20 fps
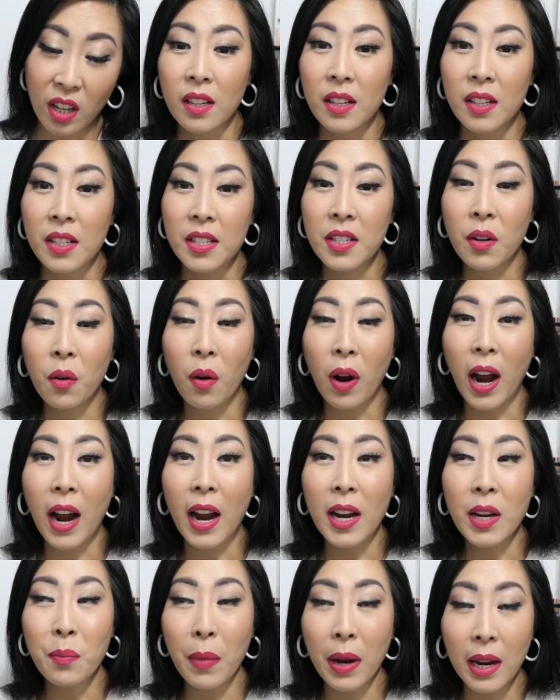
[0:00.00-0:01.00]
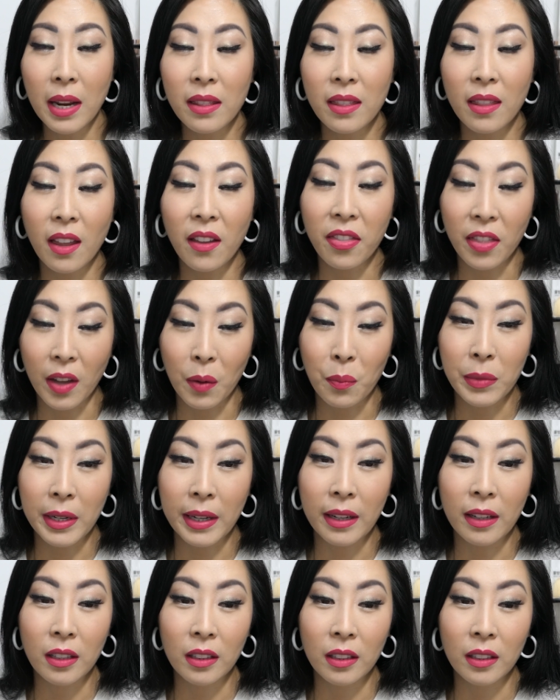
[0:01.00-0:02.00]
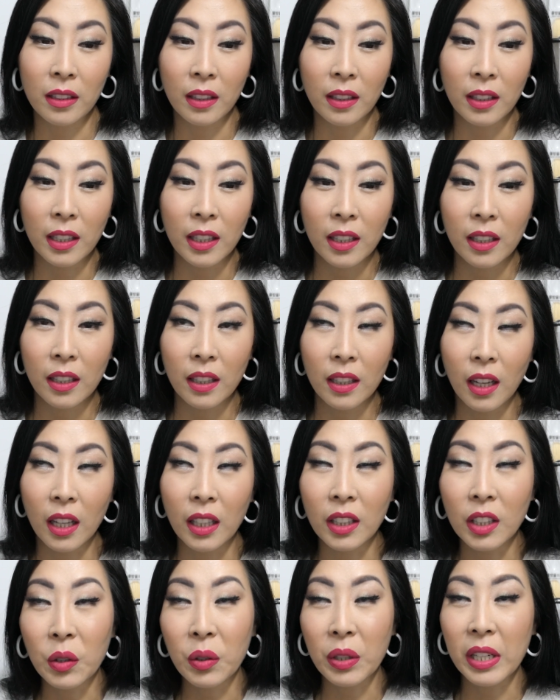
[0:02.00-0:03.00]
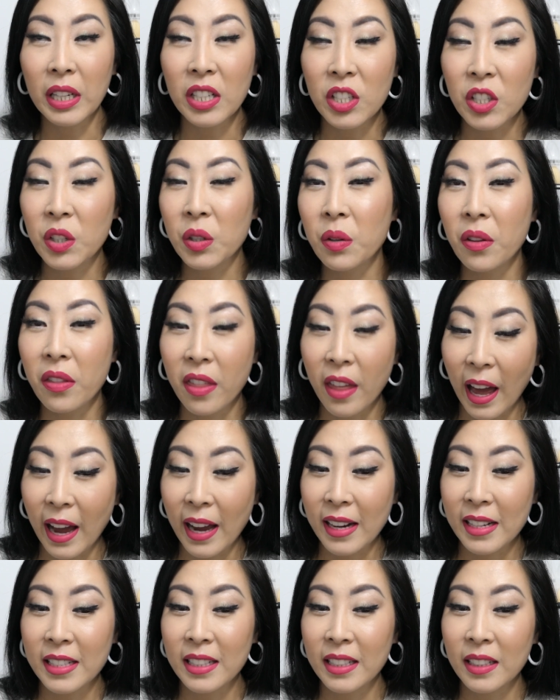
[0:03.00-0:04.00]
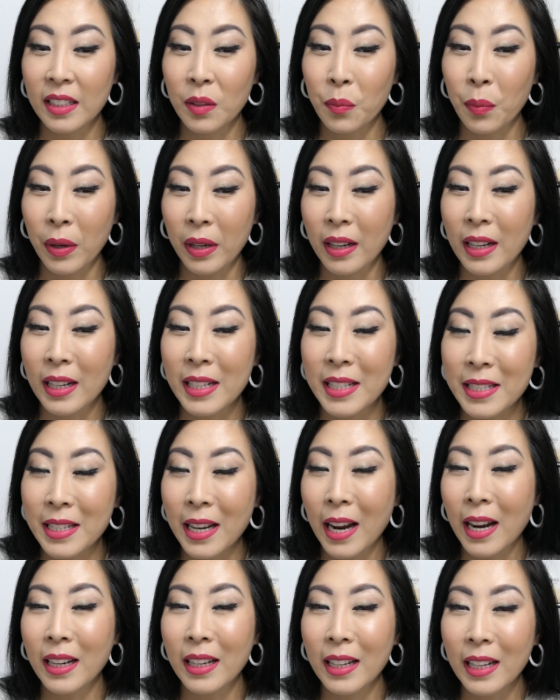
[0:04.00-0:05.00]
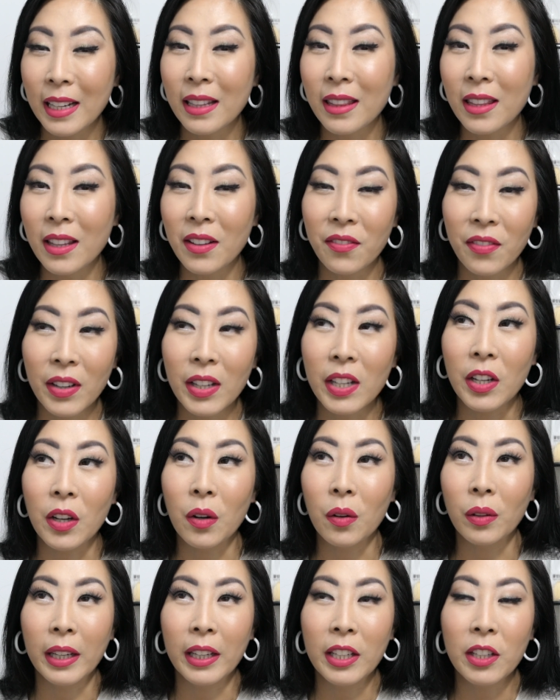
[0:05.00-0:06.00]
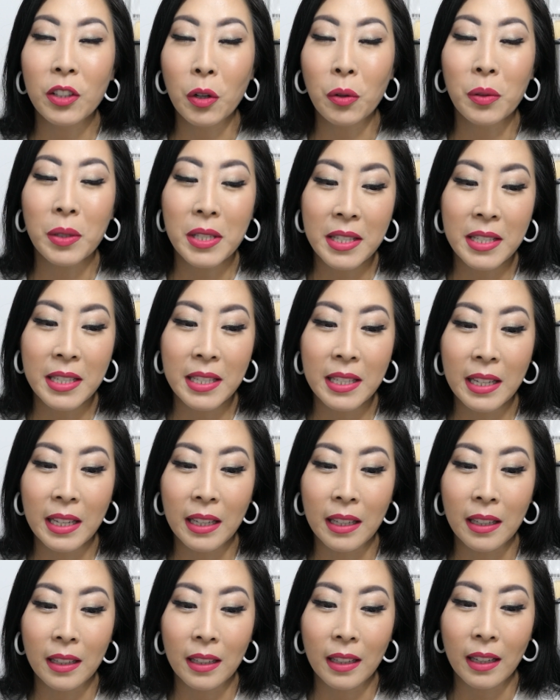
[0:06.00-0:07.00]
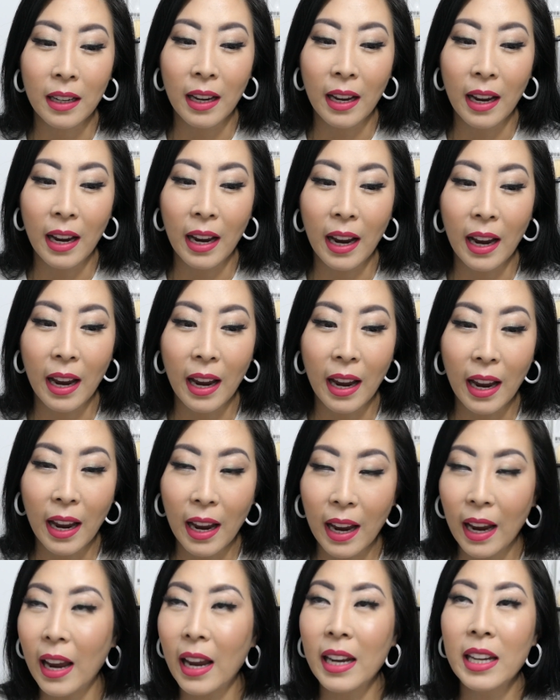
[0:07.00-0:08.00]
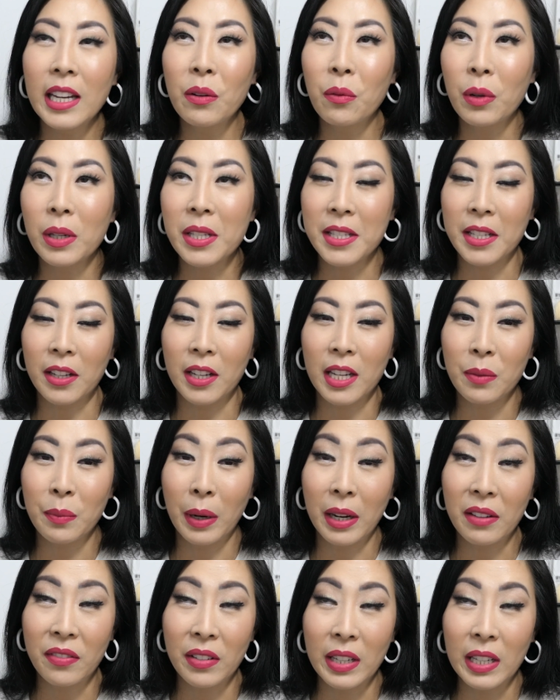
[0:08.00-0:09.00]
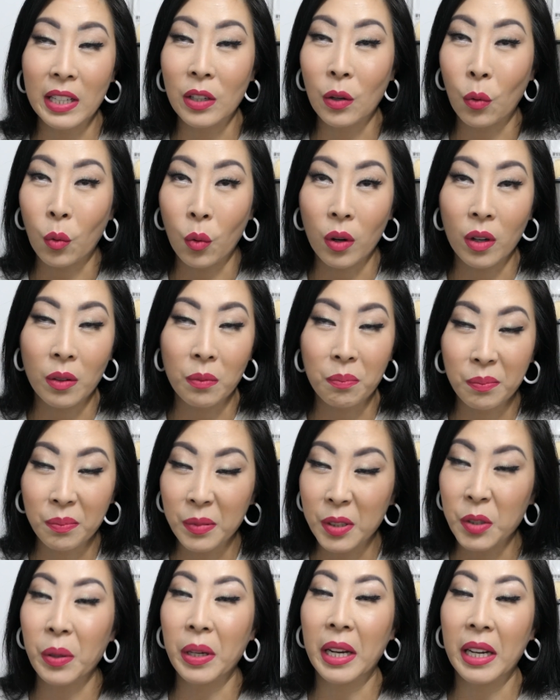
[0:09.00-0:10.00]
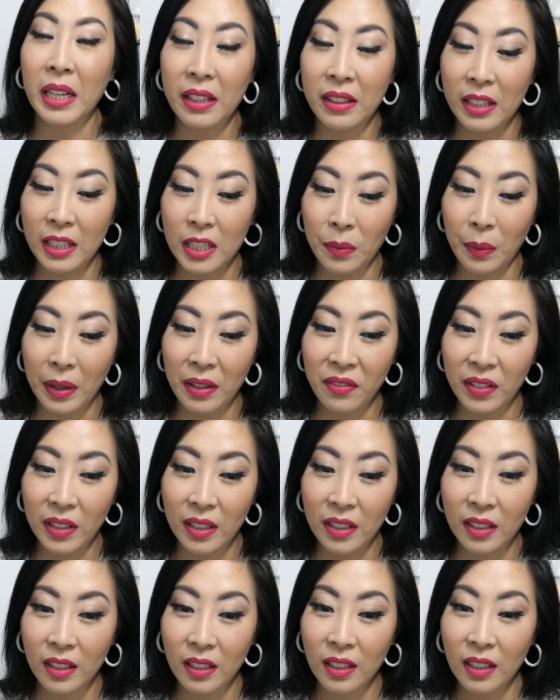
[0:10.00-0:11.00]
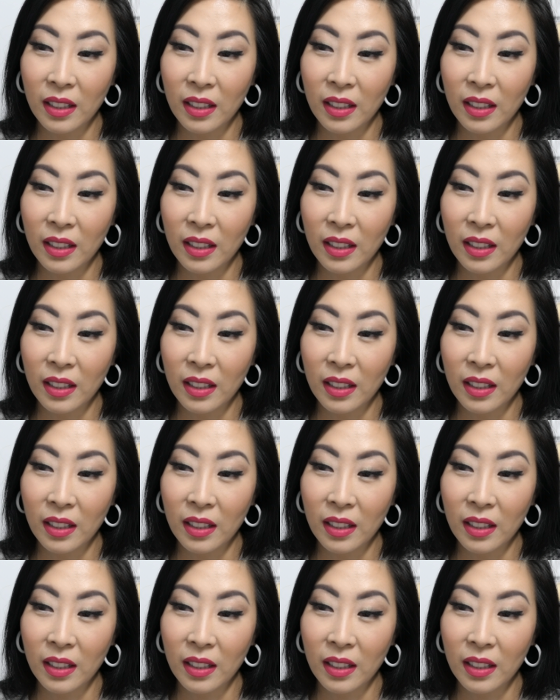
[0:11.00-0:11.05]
So I made the thumbnail alluding to that, but it's not in the video. Like, you don't see anyone sucking my feet or doing anything to my feet.